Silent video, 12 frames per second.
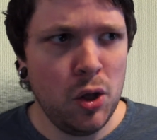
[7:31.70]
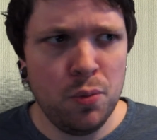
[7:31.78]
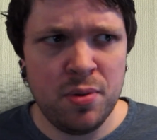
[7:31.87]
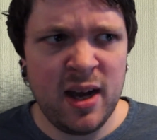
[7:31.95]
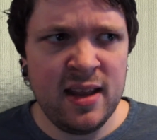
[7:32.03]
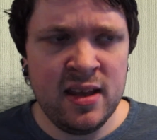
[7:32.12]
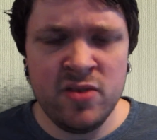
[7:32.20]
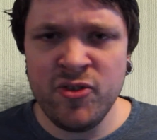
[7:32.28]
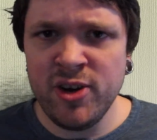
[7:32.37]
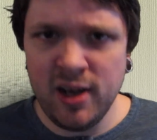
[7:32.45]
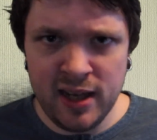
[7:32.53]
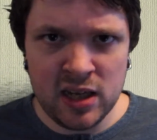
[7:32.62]
but I didn't
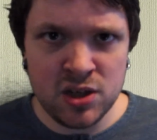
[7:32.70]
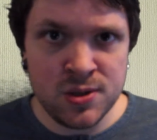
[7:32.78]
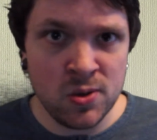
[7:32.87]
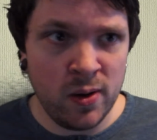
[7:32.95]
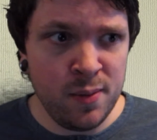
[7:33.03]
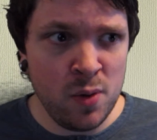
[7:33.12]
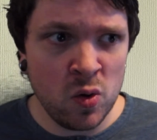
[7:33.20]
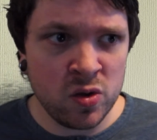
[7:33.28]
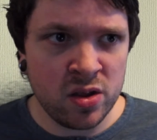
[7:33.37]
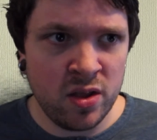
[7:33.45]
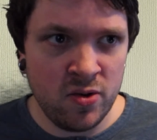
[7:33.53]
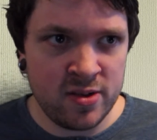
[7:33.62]
really enjoy
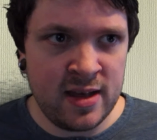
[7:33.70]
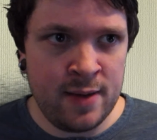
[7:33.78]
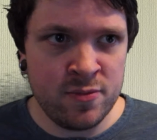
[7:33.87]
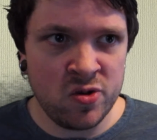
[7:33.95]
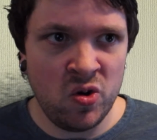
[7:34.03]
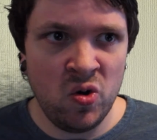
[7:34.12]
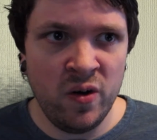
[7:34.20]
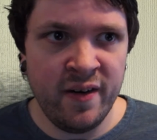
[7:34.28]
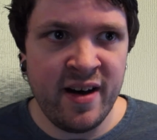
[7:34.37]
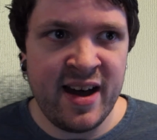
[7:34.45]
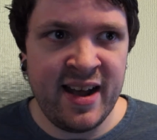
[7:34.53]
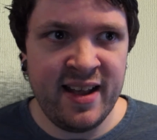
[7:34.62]
most of those games a whole
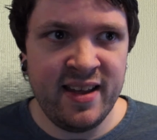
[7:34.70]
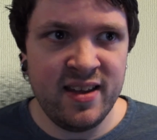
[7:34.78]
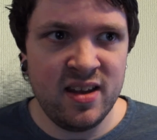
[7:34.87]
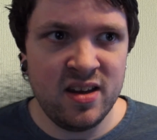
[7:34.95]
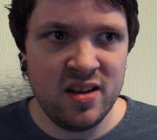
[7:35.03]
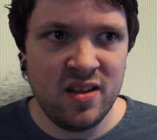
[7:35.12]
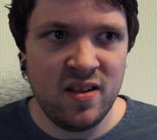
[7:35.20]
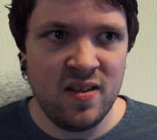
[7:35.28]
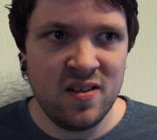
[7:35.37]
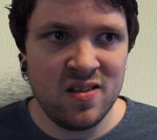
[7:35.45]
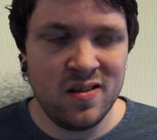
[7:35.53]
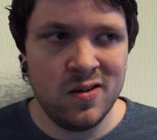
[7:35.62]
lot.
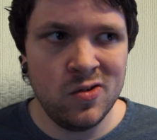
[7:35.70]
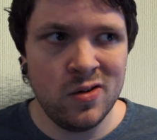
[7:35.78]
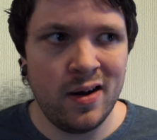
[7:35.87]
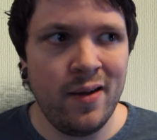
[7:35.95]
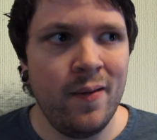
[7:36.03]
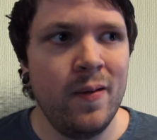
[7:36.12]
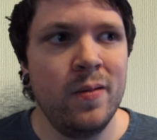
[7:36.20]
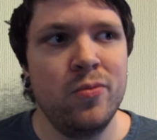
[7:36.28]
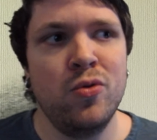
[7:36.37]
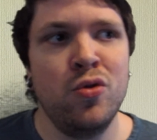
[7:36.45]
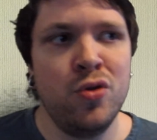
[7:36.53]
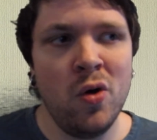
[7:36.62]
So,
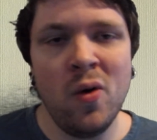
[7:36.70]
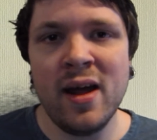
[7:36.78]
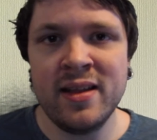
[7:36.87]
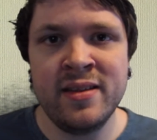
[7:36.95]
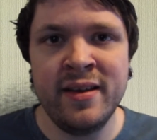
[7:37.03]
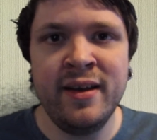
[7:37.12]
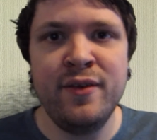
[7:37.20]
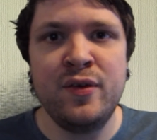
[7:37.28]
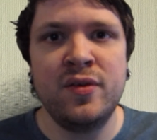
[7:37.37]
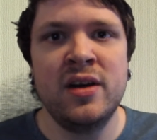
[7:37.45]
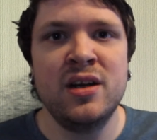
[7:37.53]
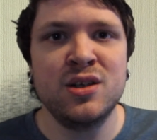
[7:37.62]
though I did
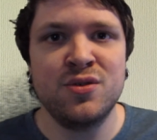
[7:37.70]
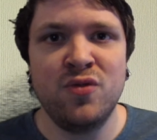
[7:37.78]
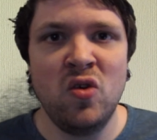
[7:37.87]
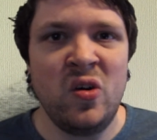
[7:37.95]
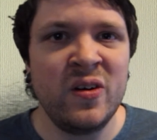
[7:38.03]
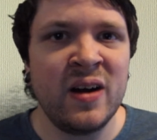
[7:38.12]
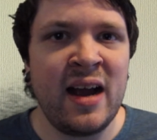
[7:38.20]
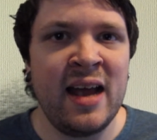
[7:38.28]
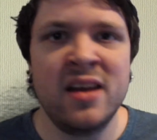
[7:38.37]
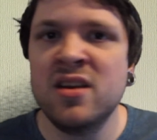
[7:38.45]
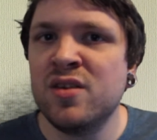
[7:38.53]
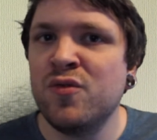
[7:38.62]
finish 4, I
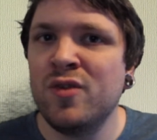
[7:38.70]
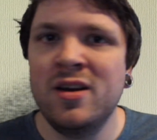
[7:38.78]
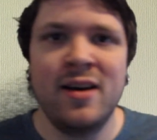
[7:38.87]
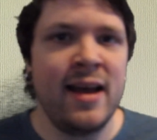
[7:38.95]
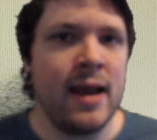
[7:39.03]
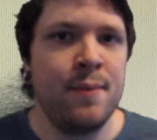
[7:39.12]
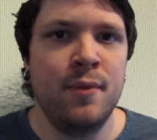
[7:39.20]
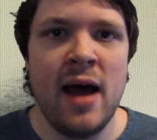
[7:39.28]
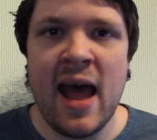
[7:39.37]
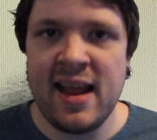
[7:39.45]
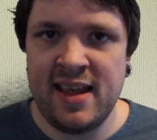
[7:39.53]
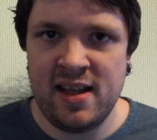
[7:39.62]
just feel like I'm
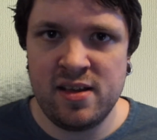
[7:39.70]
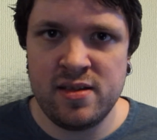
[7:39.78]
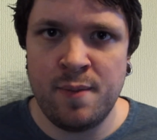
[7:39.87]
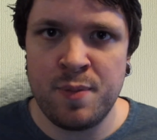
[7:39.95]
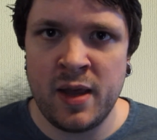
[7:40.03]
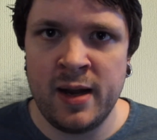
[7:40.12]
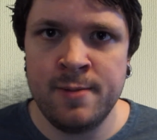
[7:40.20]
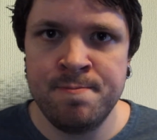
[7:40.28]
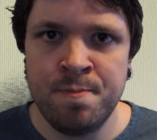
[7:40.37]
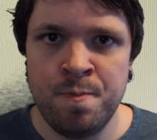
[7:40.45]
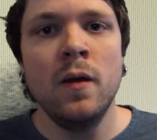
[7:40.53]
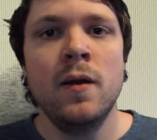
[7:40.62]
lacking something.
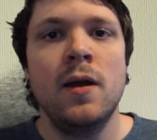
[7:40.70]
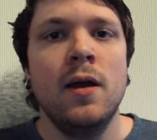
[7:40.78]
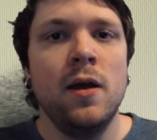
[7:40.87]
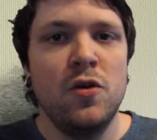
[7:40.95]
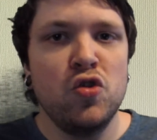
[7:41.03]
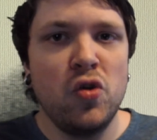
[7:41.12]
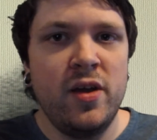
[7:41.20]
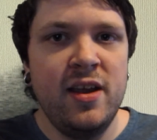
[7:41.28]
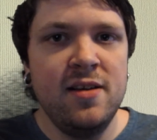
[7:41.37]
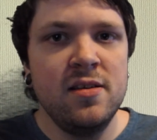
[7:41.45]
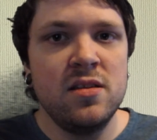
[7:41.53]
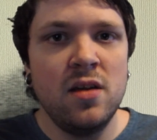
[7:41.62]
So
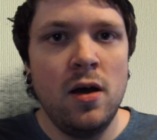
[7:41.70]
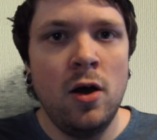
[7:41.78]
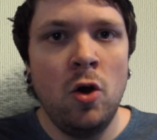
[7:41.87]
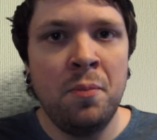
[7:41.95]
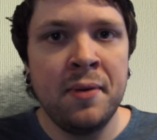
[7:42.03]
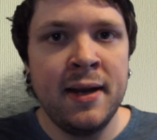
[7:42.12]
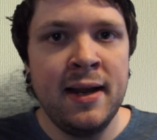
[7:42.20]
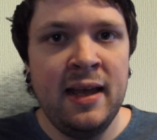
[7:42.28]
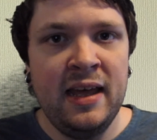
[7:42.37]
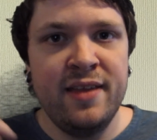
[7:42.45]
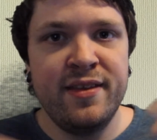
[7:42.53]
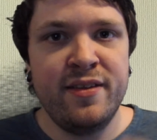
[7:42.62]
here's to hoping
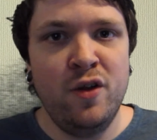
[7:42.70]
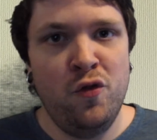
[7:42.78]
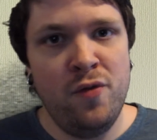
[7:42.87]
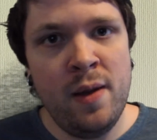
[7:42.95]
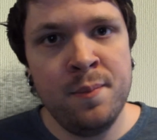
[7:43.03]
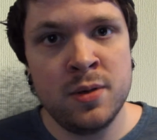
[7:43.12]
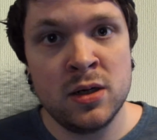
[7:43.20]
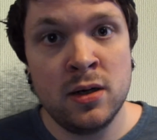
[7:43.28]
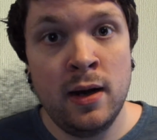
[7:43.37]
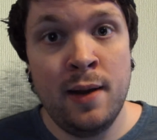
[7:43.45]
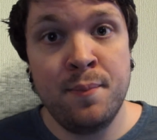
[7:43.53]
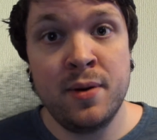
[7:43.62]
that November
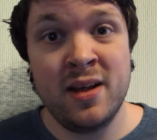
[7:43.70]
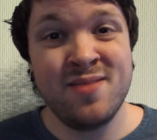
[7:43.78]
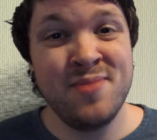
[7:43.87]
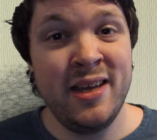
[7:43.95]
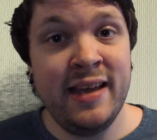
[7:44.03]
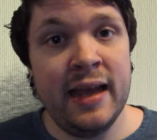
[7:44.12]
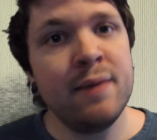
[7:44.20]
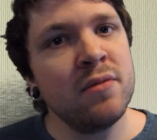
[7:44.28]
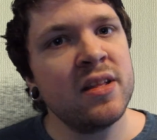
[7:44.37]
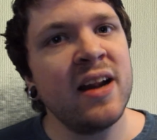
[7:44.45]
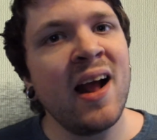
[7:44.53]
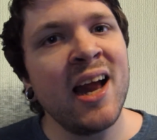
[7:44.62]
brings me
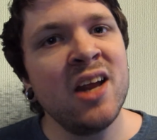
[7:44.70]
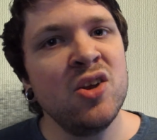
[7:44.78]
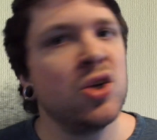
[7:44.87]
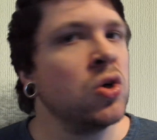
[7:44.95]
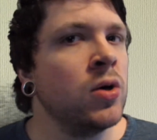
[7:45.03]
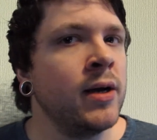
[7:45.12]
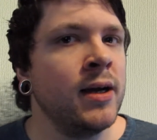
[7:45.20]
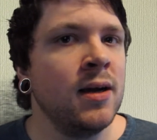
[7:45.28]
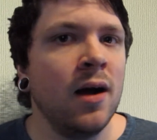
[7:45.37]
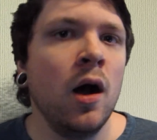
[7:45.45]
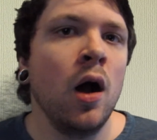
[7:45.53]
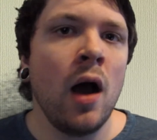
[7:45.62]
games that I enjoy
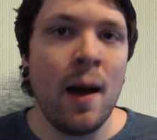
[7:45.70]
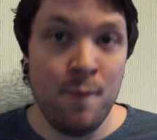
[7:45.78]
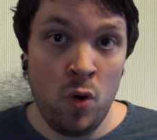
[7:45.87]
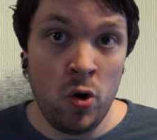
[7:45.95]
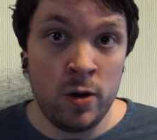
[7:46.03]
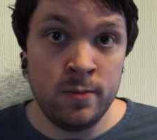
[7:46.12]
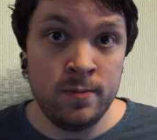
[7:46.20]
a lot more.